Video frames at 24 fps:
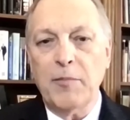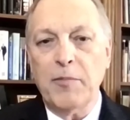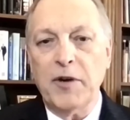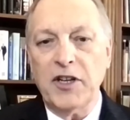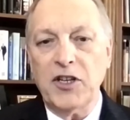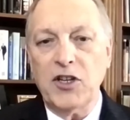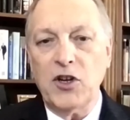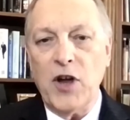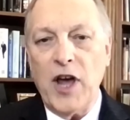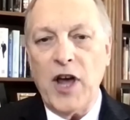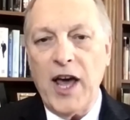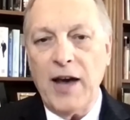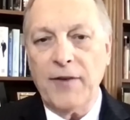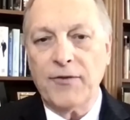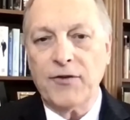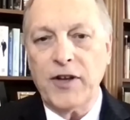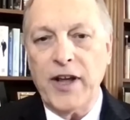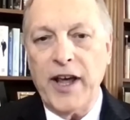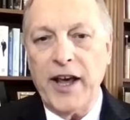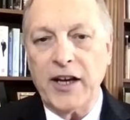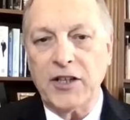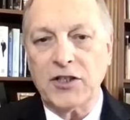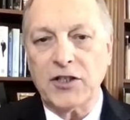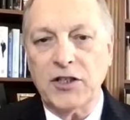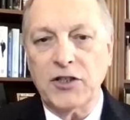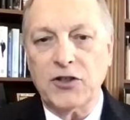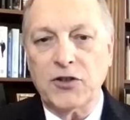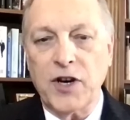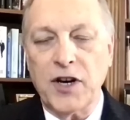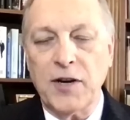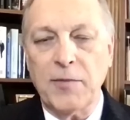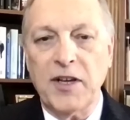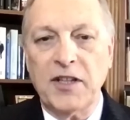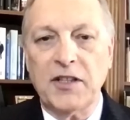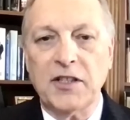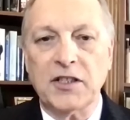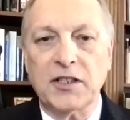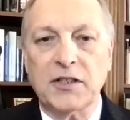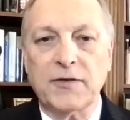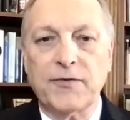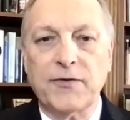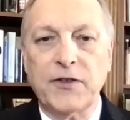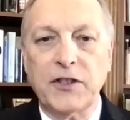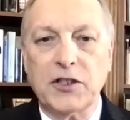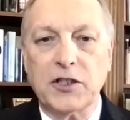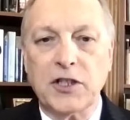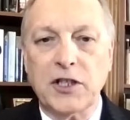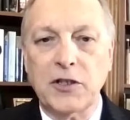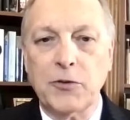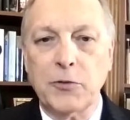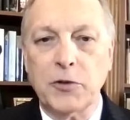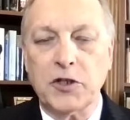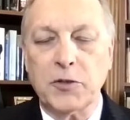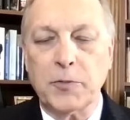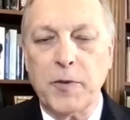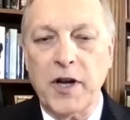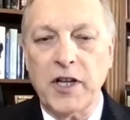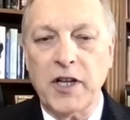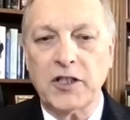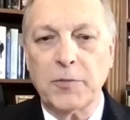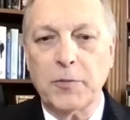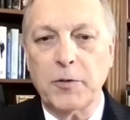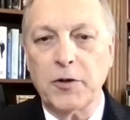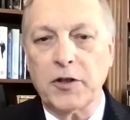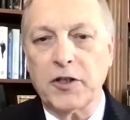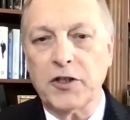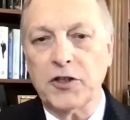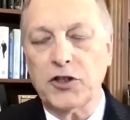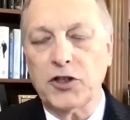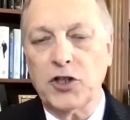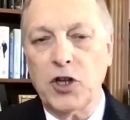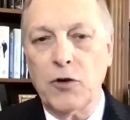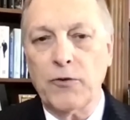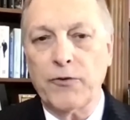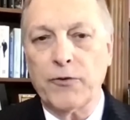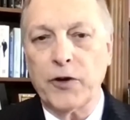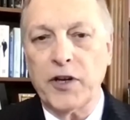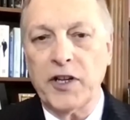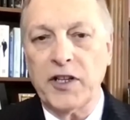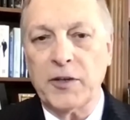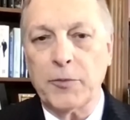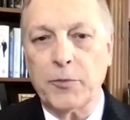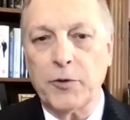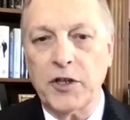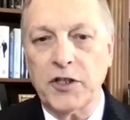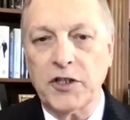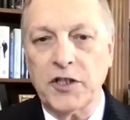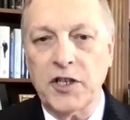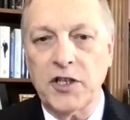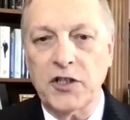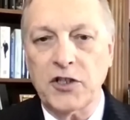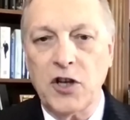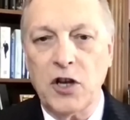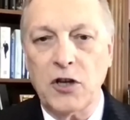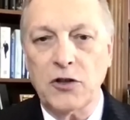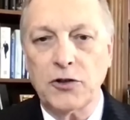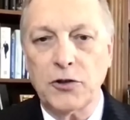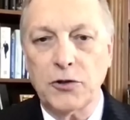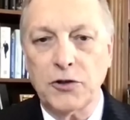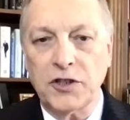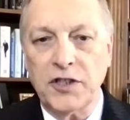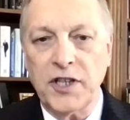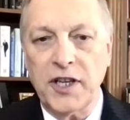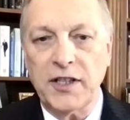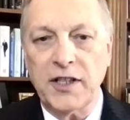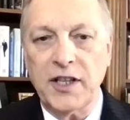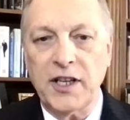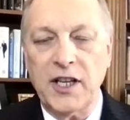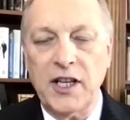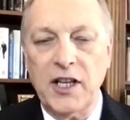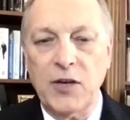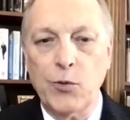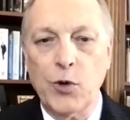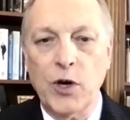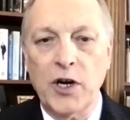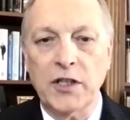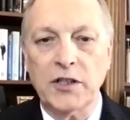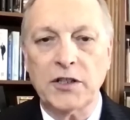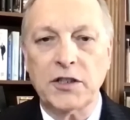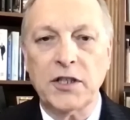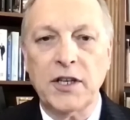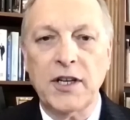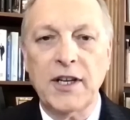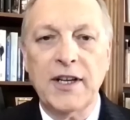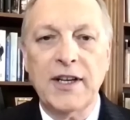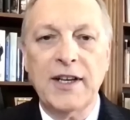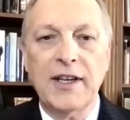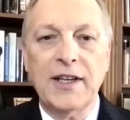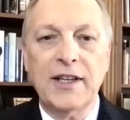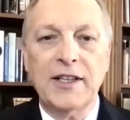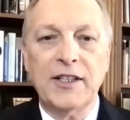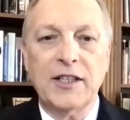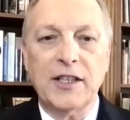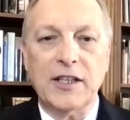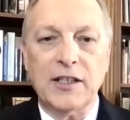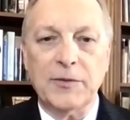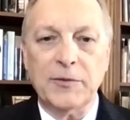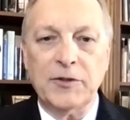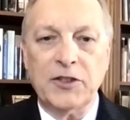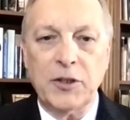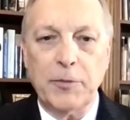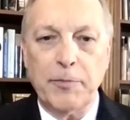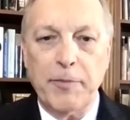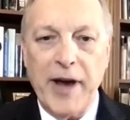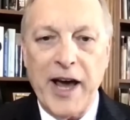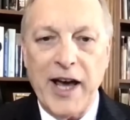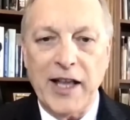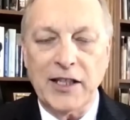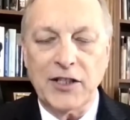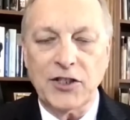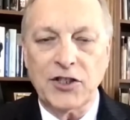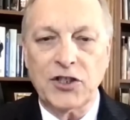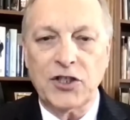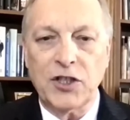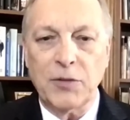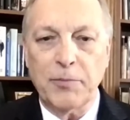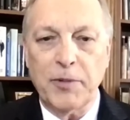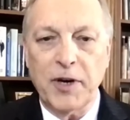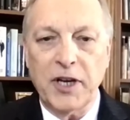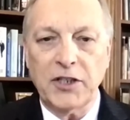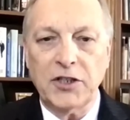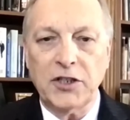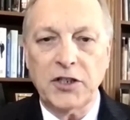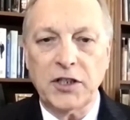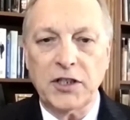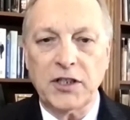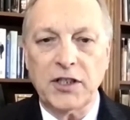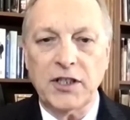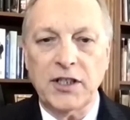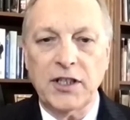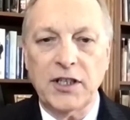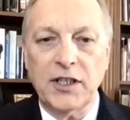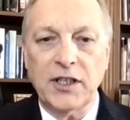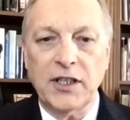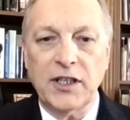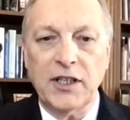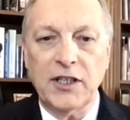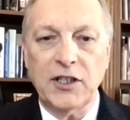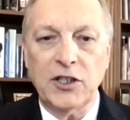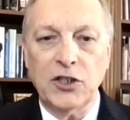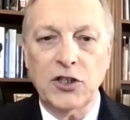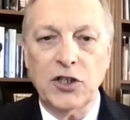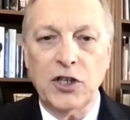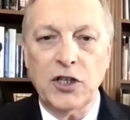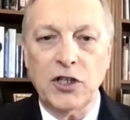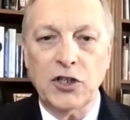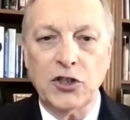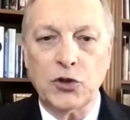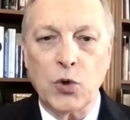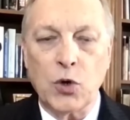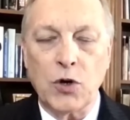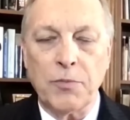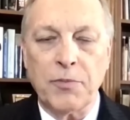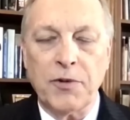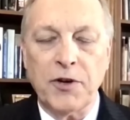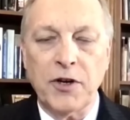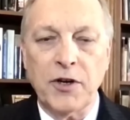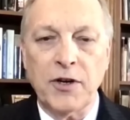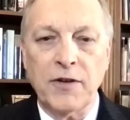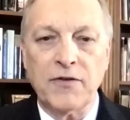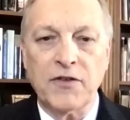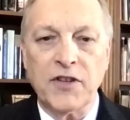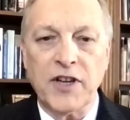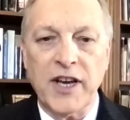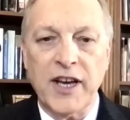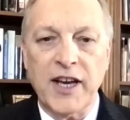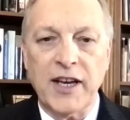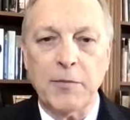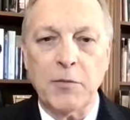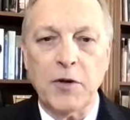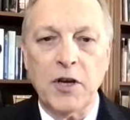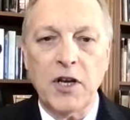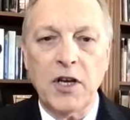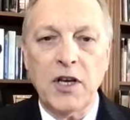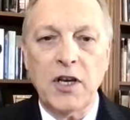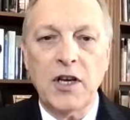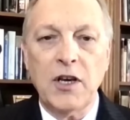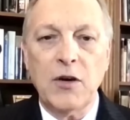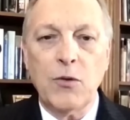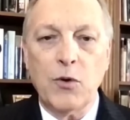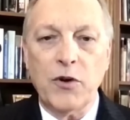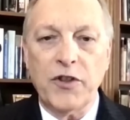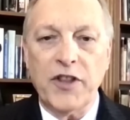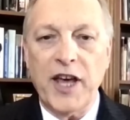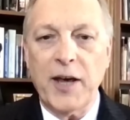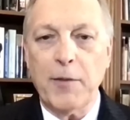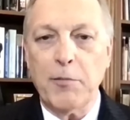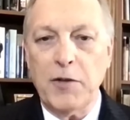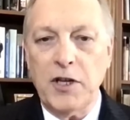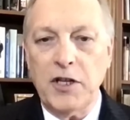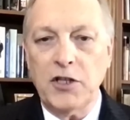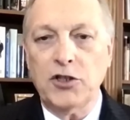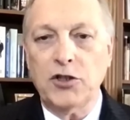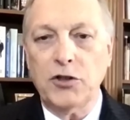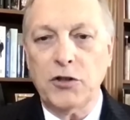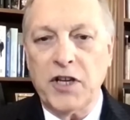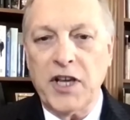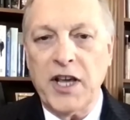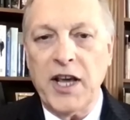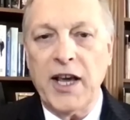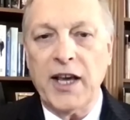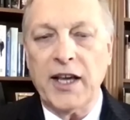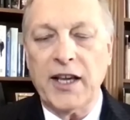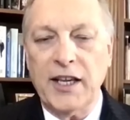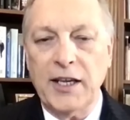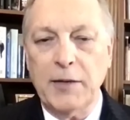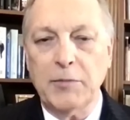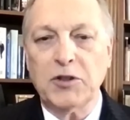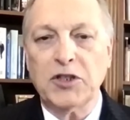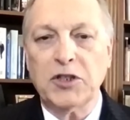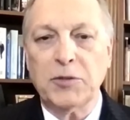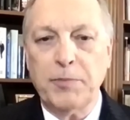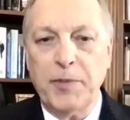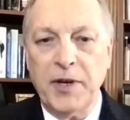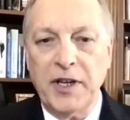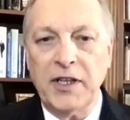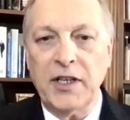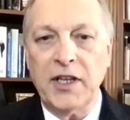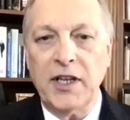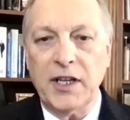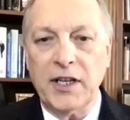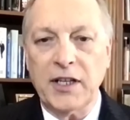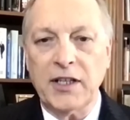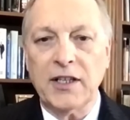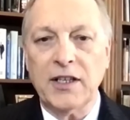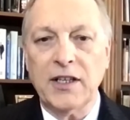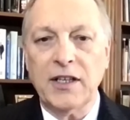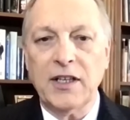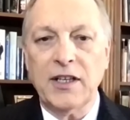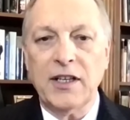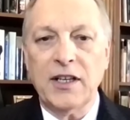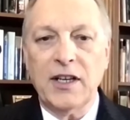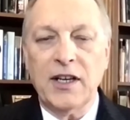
But you have to actually try to make this fiscally responsible, because don't forget the president has also said that he wants to balance the budget in a short period of time. Well, that means you can't keep spending